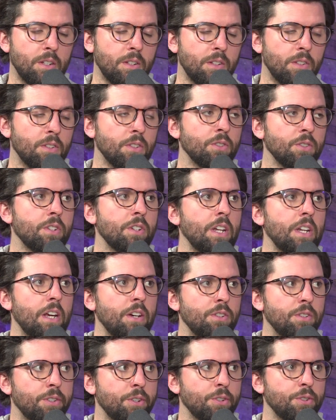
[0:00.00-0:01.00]
there's a
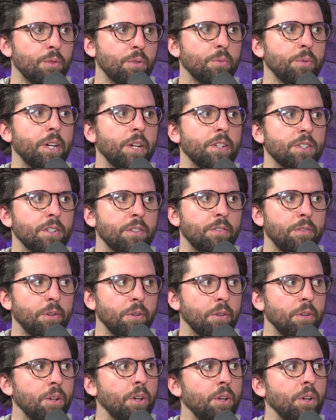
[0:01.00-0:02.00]
danger, there's a risk
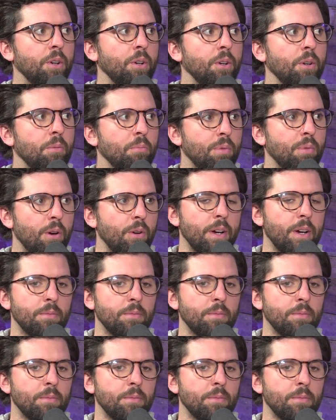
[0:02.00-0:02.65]
for programs